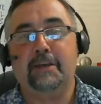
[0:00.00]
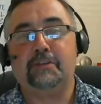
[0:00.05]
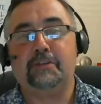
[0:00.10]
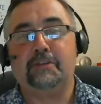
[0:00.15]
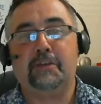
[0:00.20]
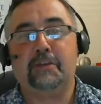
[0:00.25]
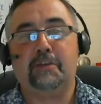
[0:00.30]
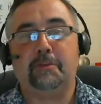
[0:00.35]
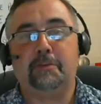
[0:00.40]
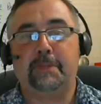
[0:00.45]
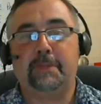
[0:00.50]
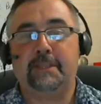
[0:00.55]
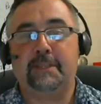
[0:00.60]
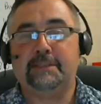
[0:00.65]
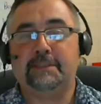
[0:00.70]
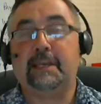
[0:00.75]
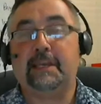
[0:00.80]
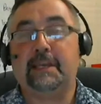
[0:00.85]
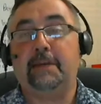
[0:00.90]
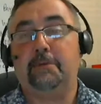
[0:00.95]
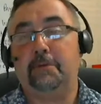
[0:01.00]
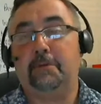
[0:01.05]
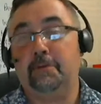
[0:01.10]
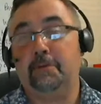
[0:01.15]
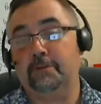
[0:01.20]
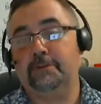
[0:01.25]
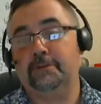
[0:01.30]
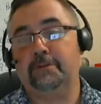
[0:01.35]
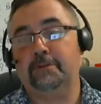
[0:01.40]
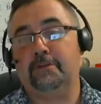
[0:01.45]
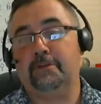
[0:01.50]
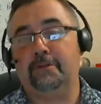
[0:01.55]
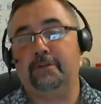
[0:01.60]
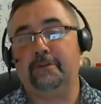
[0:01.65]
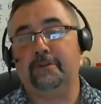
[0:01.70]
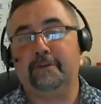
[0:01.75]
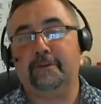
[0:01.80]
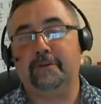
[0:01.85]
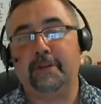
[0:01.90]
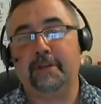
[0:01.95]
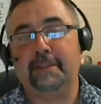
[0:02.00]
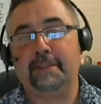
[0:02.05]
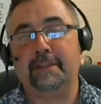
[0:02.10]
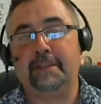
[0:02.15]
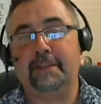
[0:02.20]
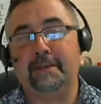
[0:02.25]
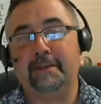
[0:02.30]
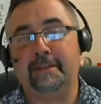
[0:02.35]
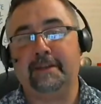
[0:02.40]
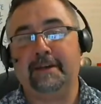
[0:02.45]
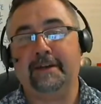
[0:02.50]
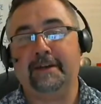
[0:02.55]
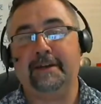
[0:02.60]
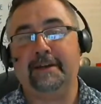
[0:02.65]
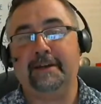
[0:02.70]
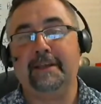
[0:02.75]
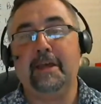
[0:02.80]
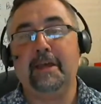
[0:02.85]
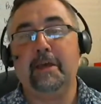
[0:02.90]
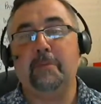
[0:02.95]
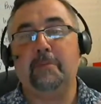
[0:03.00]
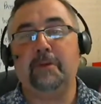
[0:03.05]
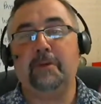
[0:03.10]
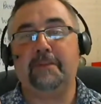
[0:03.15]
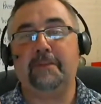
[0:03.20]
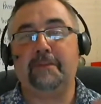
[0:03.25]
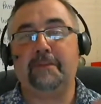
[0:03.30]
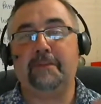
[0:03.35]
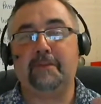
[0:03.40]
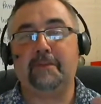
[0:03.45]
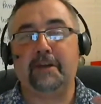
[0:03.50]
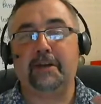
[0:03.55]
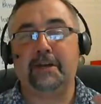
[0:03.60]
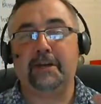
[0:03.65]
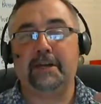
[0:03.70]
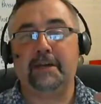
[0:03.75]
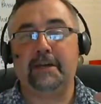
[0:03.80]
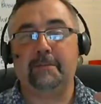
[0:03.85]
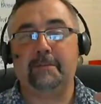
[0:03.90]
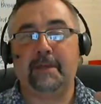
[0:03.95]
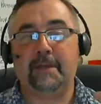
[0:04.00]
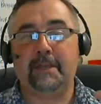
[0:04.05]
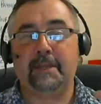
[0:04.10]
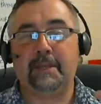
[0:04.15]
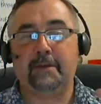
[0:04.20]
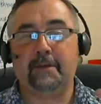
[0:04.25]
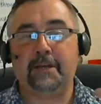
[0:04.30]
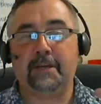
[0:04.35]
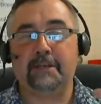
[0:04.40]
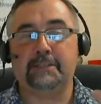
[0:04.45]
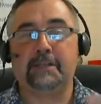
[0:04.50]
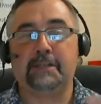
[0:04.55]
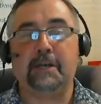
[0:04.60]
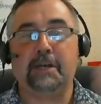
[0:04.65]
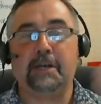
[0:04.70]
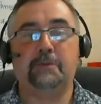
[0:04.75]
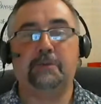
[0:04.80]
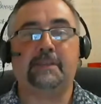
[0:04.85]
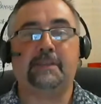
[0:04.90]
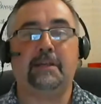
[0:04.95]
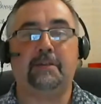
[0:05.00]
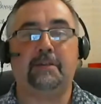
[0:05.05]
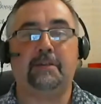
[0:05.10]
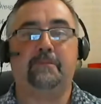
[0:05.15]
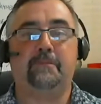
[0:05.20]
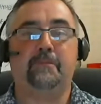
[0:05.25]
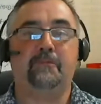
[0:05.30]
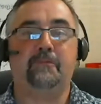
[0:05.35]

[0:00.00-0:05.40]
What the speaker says: turn up in a scout hut or anything like that. But if you've got a nice hotel